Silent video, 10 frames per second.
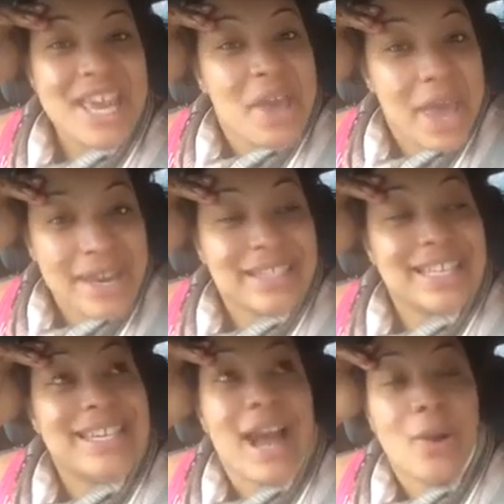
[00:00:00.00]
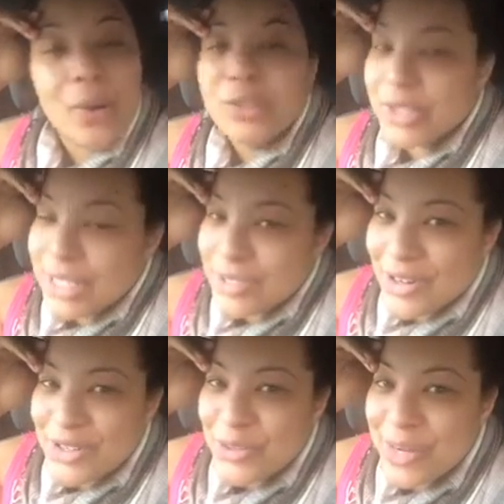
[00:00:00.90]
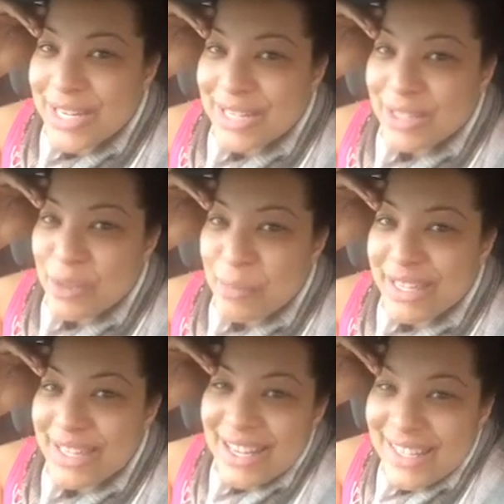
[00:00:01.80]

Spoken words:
And as he got older, he started shrinking a little bit.